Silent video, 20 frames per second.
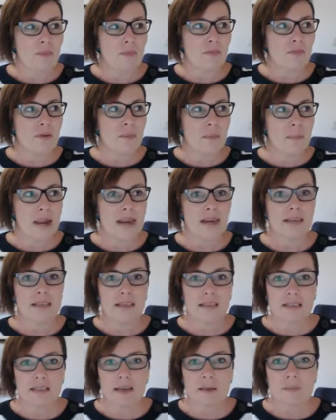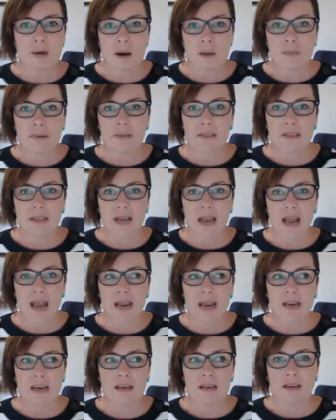for me to step up and
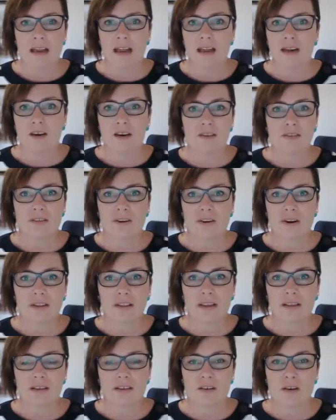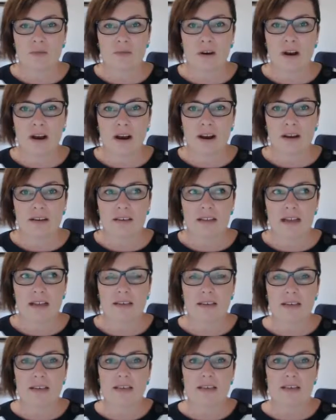say, yeah, no, sorry, that's not right. That
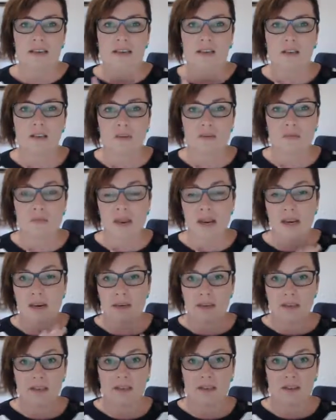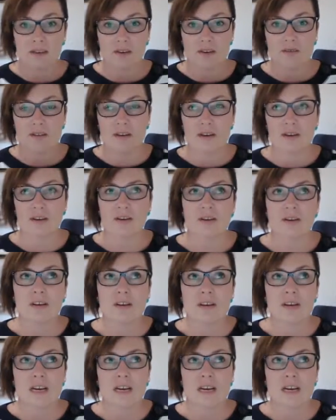doesn't serve me and it doesn't serve you.